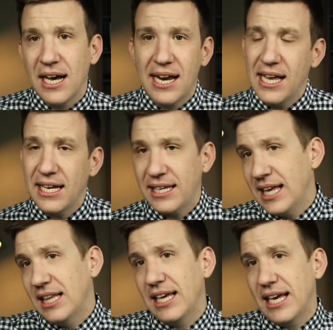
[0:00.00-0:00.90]
cutting,
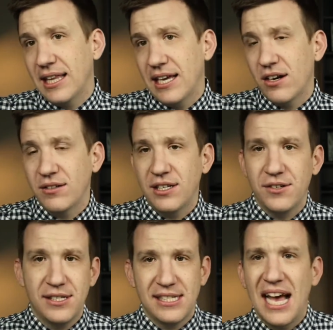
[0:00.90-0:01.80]
killing,
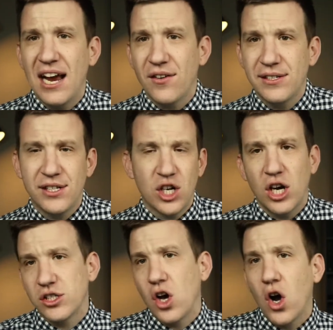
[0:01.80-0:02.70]
their desire is to cause